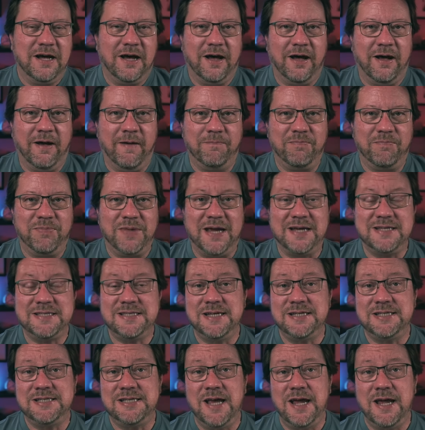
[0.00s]
Um, as
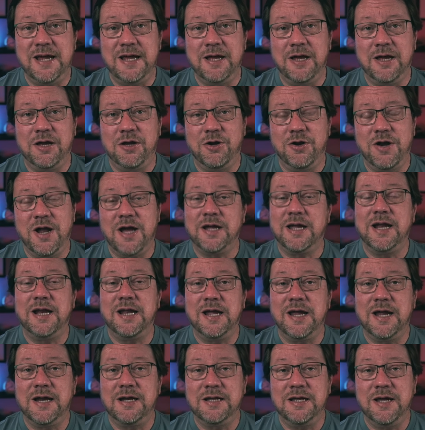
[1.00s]
they say, you're not
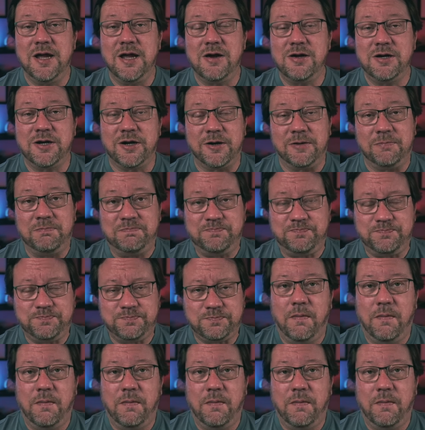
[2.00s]
getting any younger,